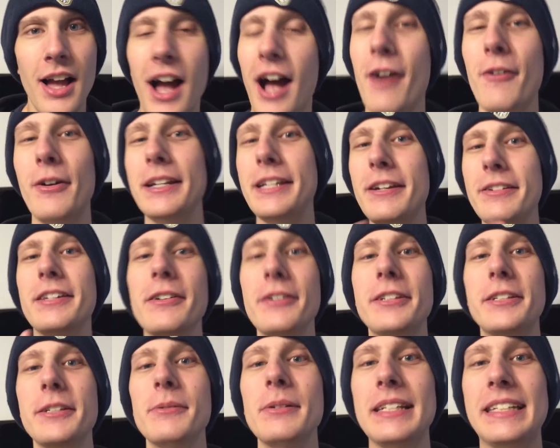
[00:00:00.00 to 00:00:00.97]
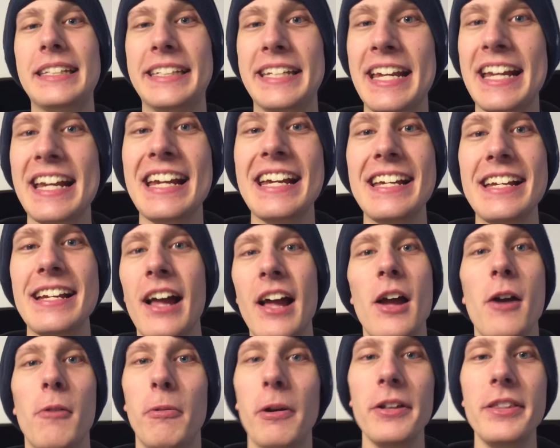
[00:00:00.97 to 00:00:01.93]
Oh, and there's also a scene
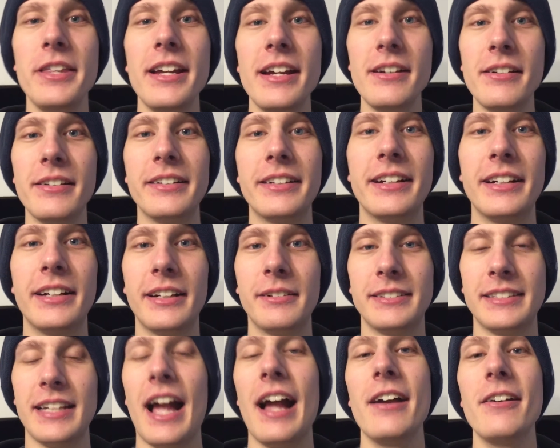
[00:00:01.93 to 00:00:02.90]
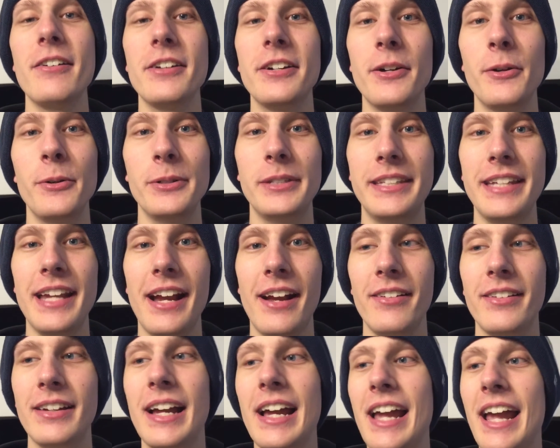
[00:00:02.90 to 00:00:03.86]
where the tire goes
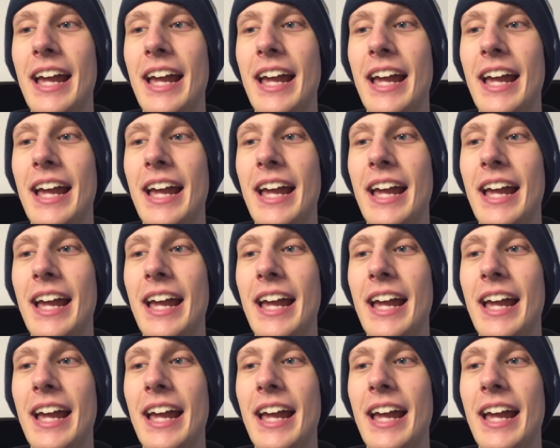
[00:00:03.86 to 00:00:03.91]
down,